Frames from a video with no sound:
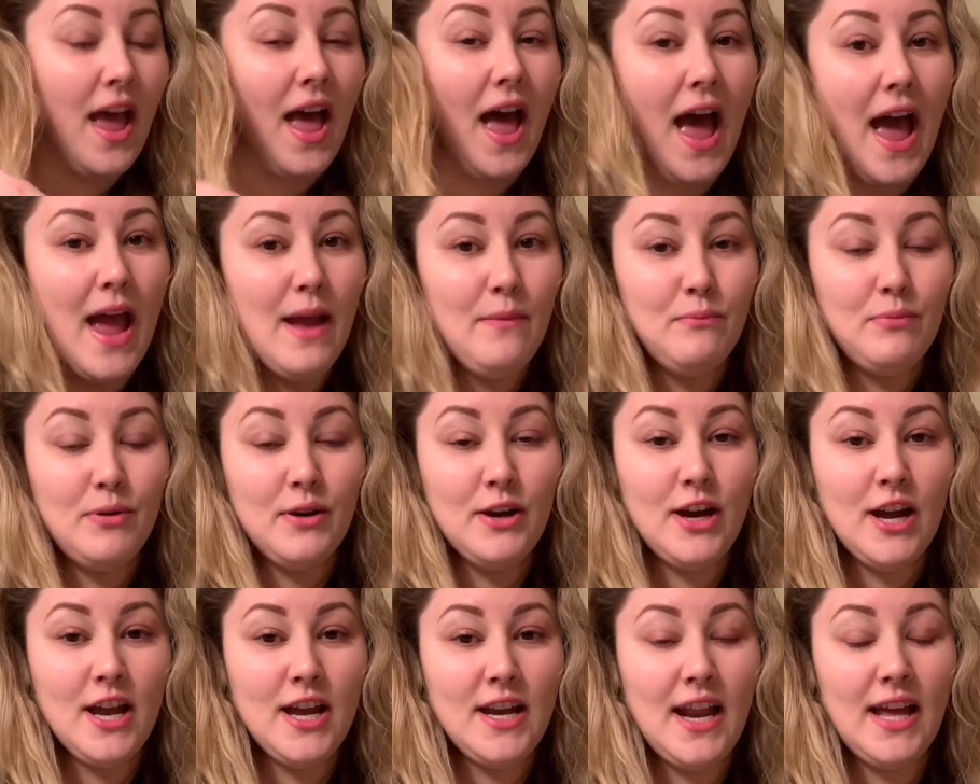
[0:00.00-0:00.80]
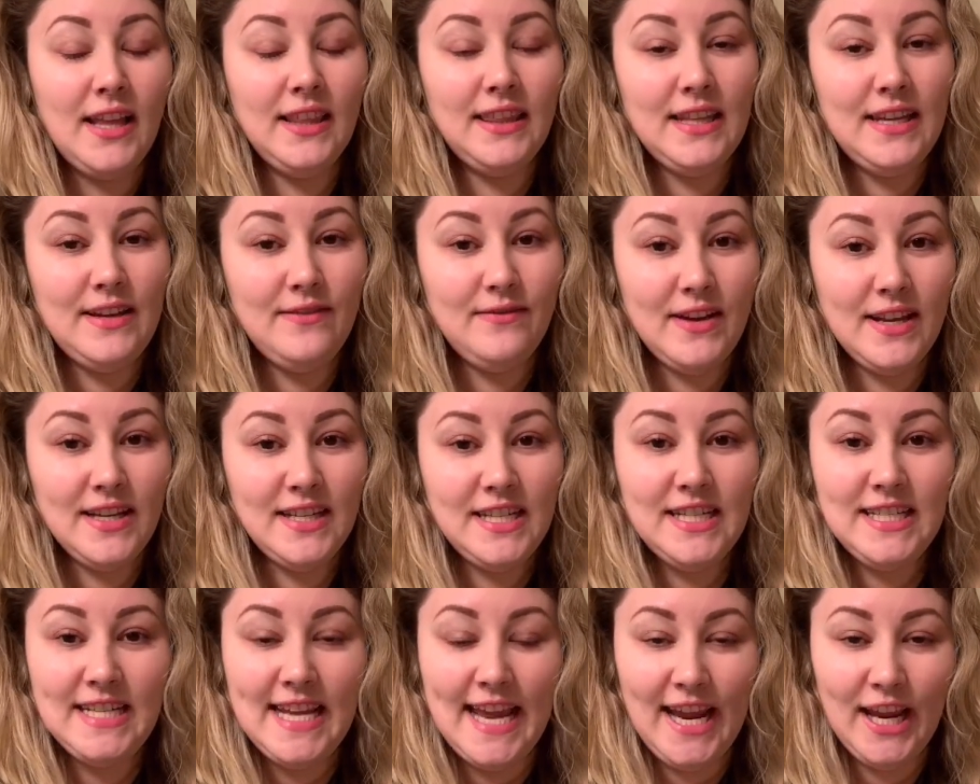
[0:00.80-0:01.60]
I put a leave-in
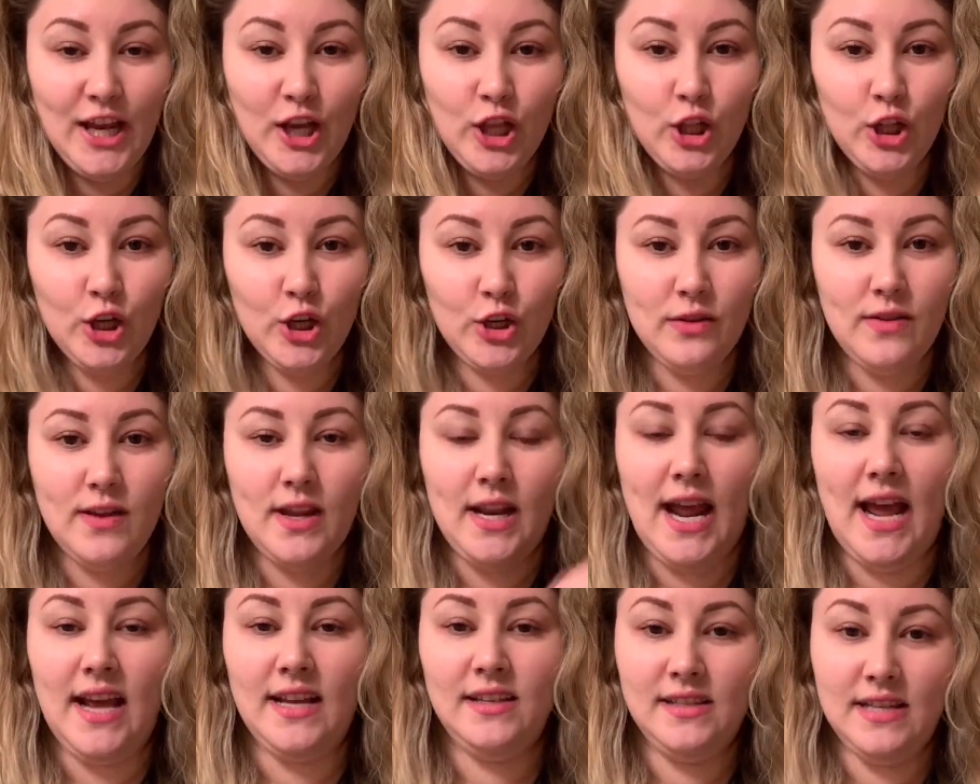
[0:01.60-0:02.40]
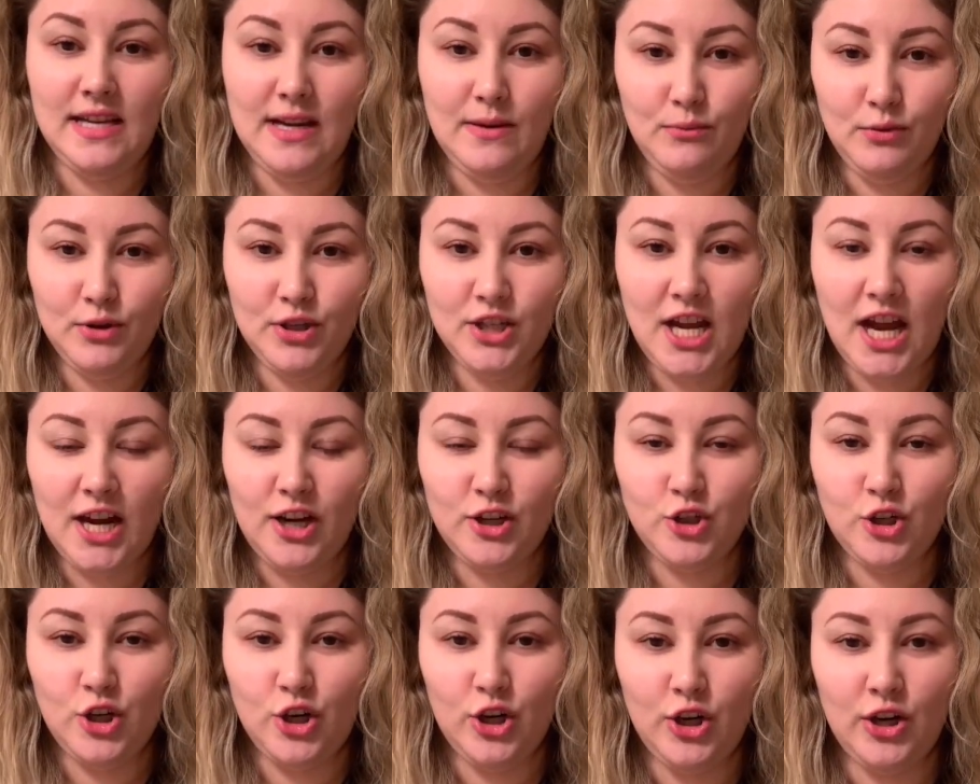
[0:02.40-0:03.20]
detangler that has heat
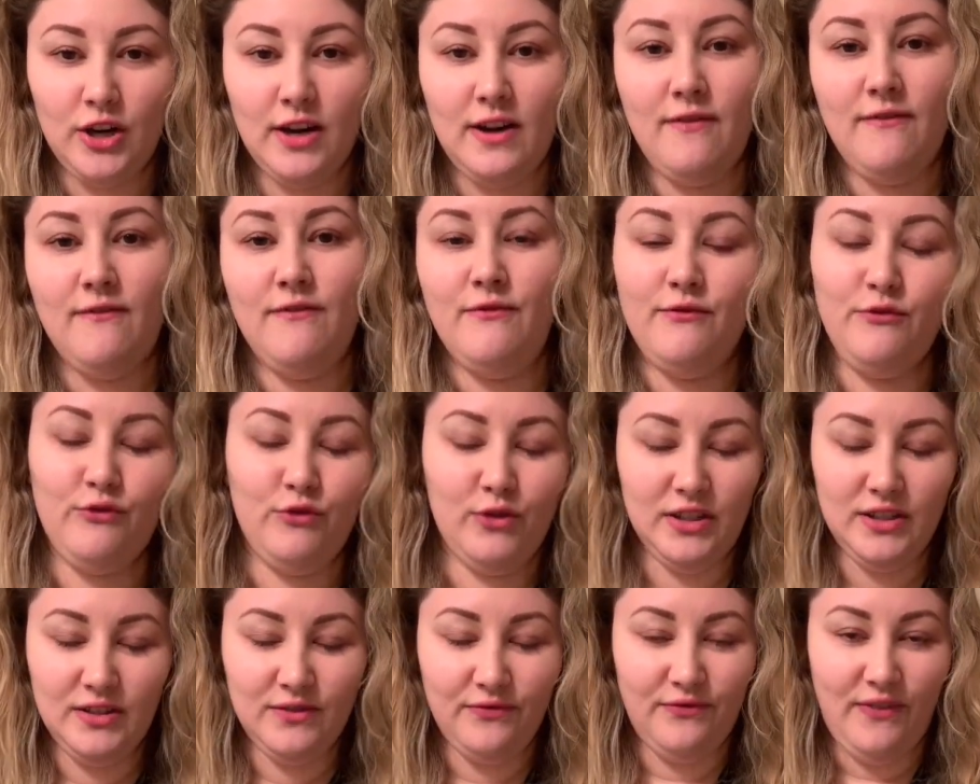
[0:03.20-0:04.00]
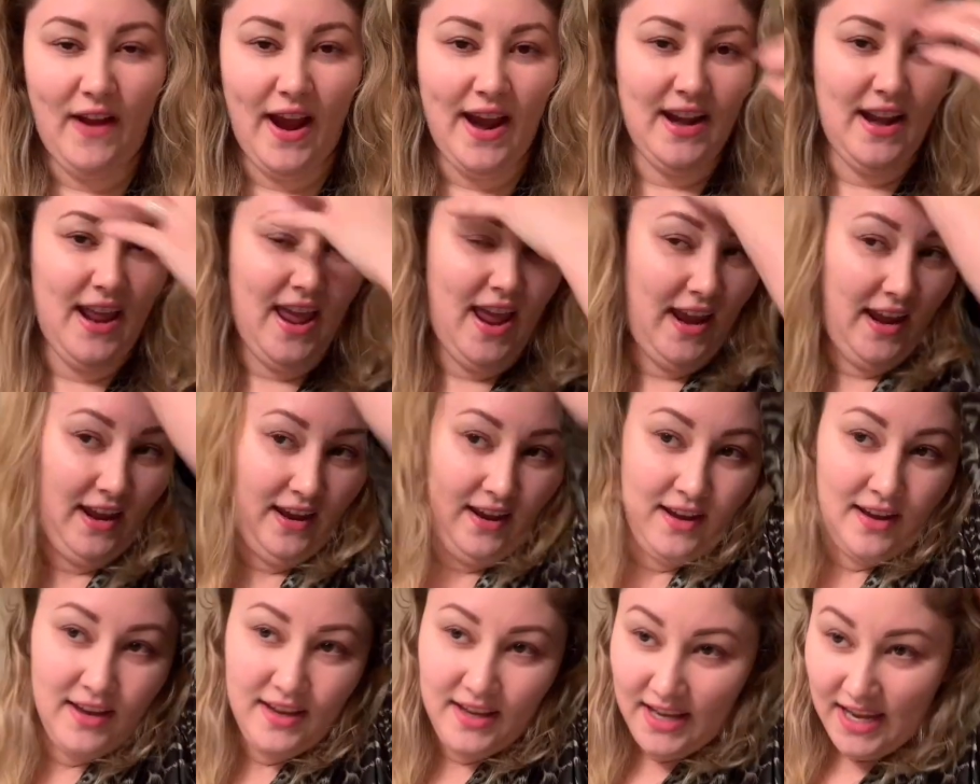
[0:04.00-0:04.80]
protector and frizz fighting
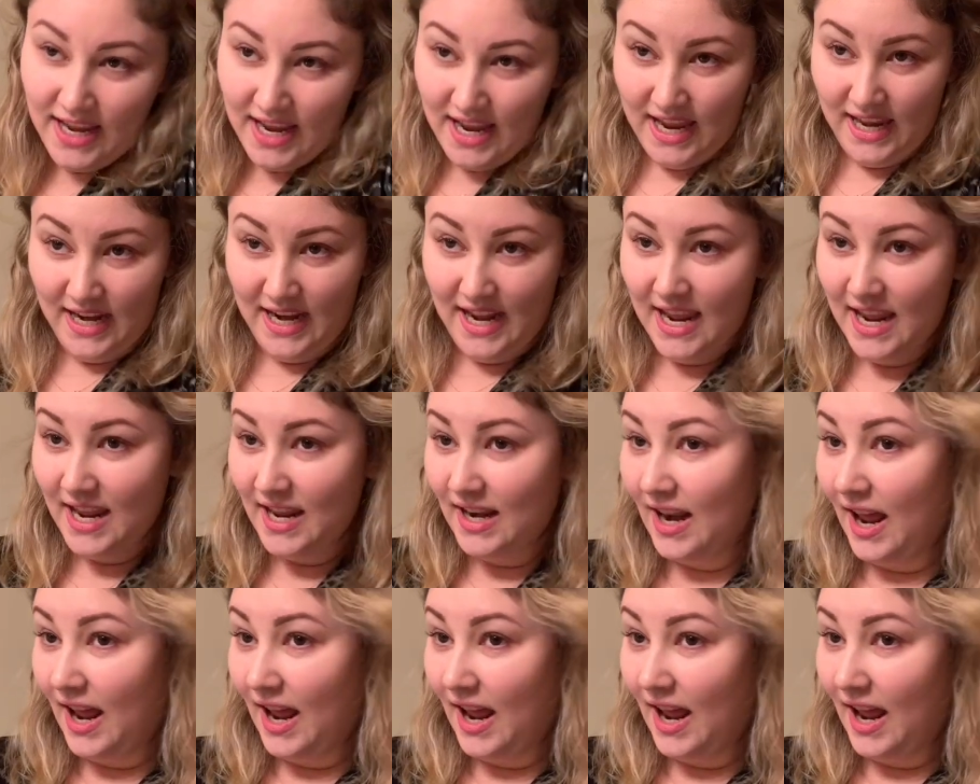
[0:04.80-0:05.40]
in it.